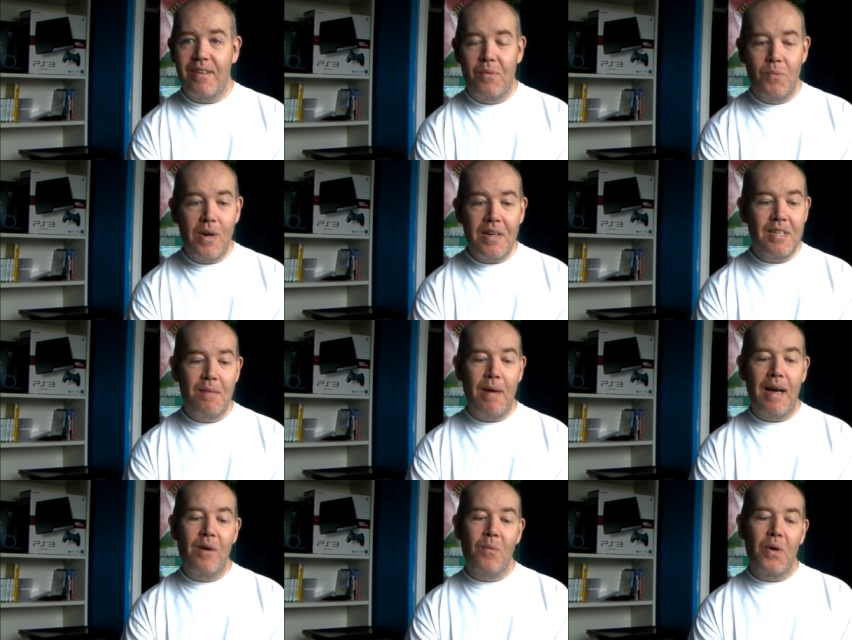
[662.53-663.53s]
What does it
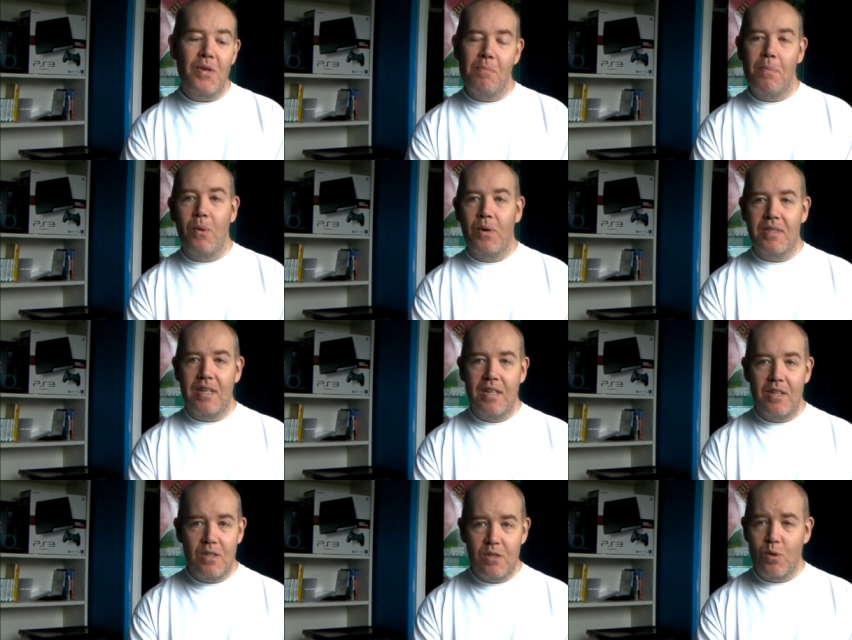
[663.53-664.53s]
matter what your borders are?
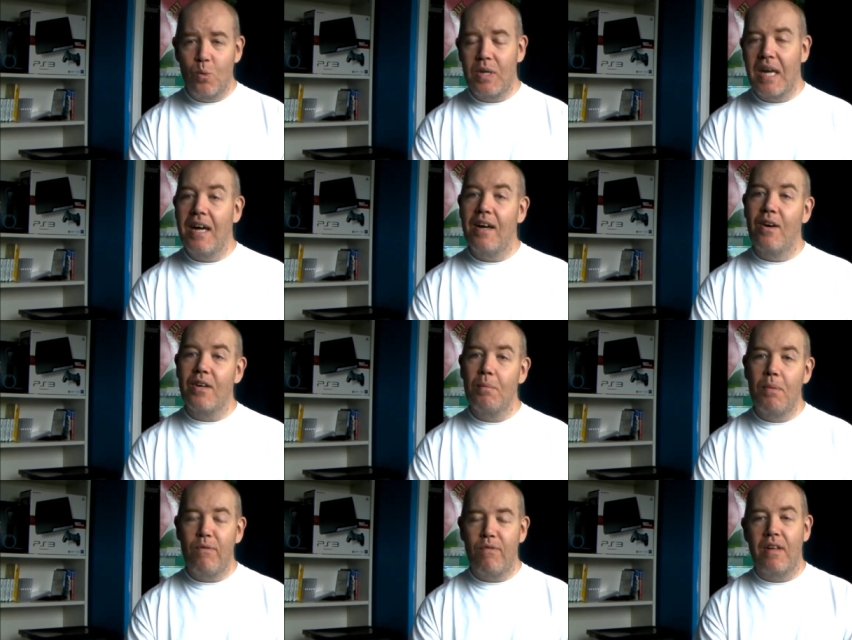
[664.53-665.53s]
Let's just all get along and
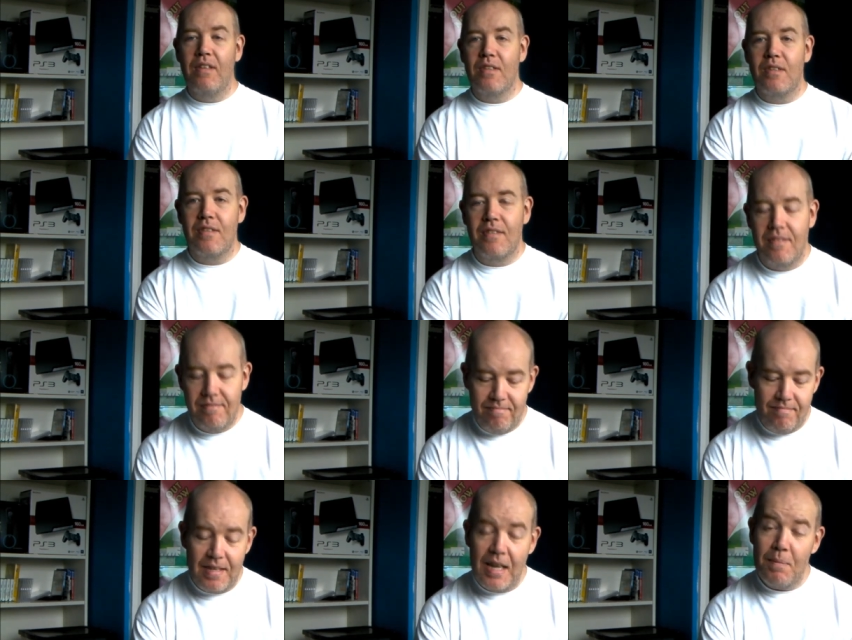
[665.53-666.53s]
be friends.
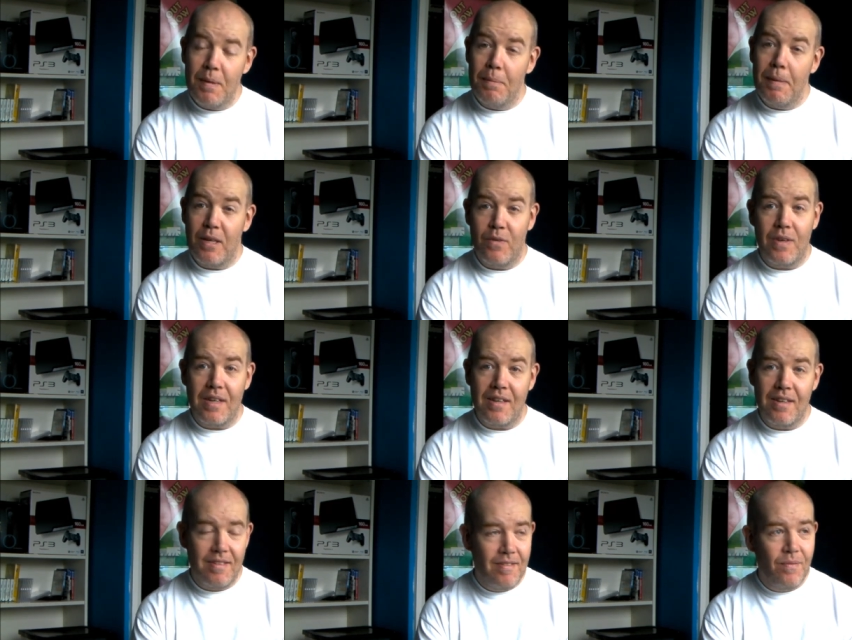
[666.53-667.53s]
That'd be the best thing.
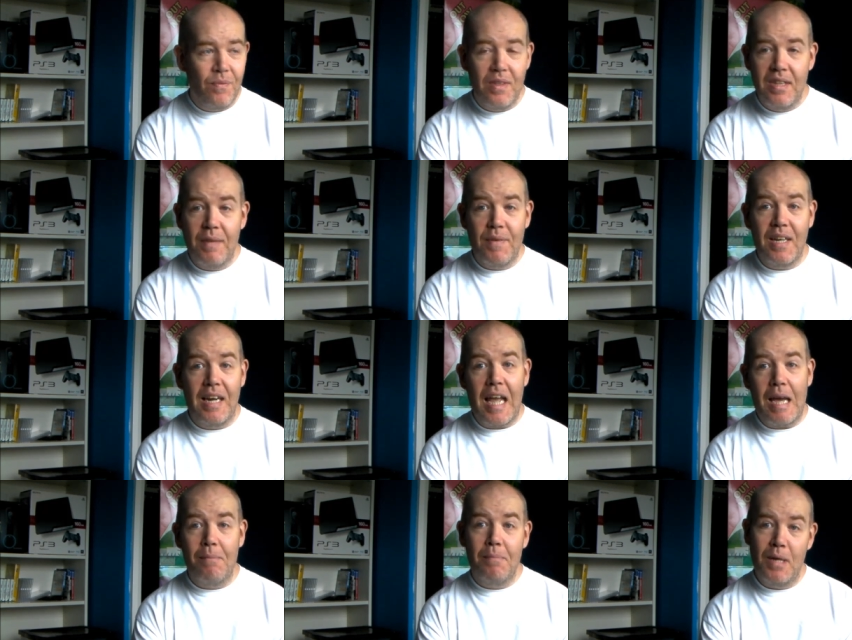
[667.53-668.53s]
Never going to
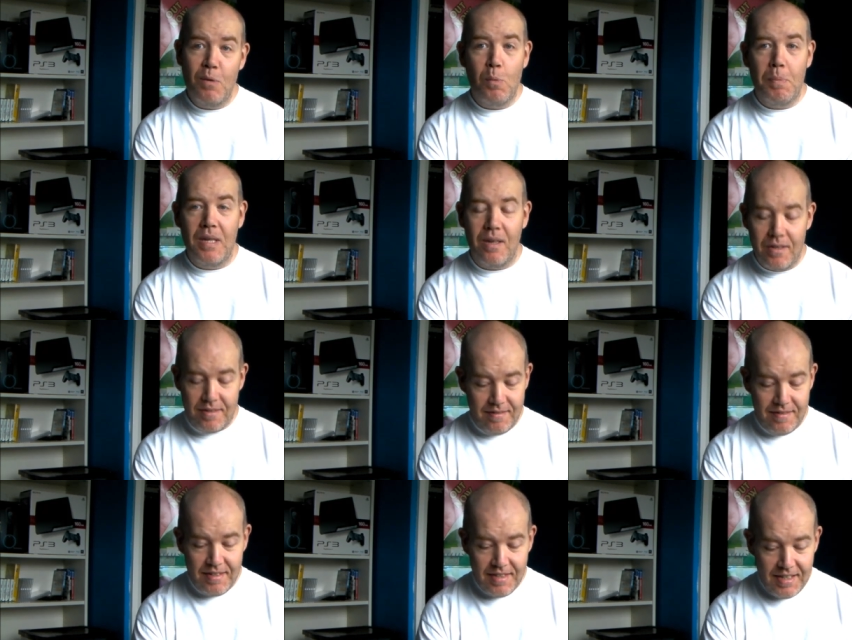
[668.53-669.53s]
happen, but it would be nice.
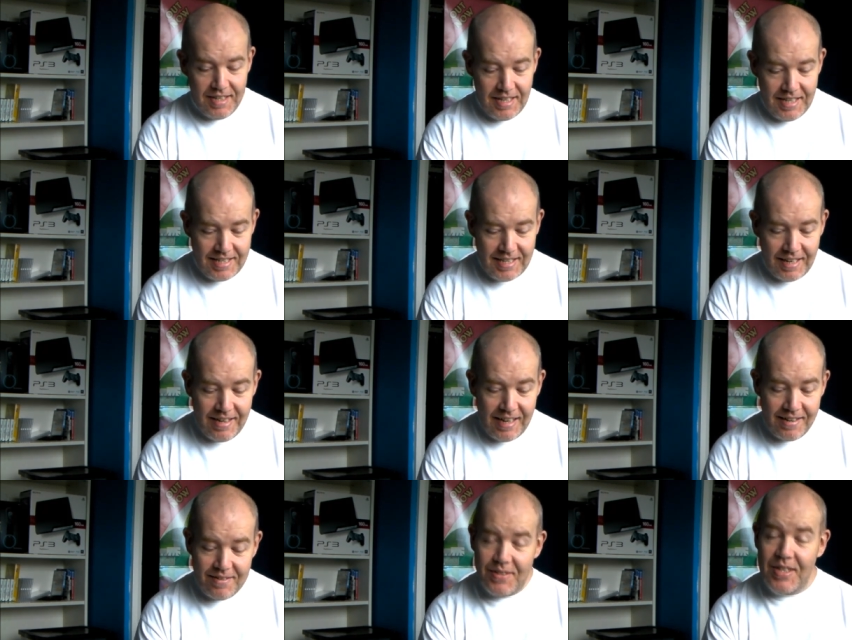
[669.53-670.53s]
So yeah,
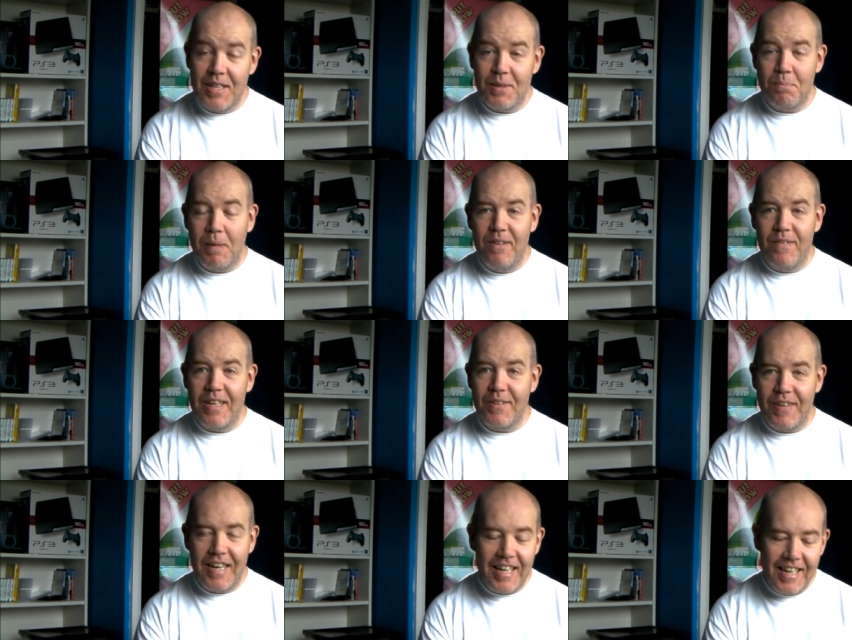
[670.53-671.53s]
cheers Ben, thanks
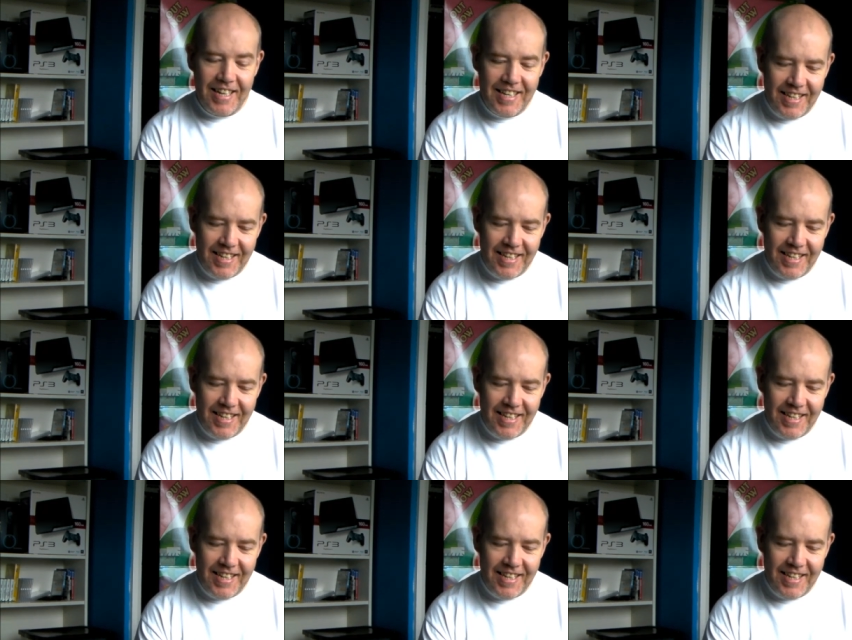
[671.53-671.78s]
for that.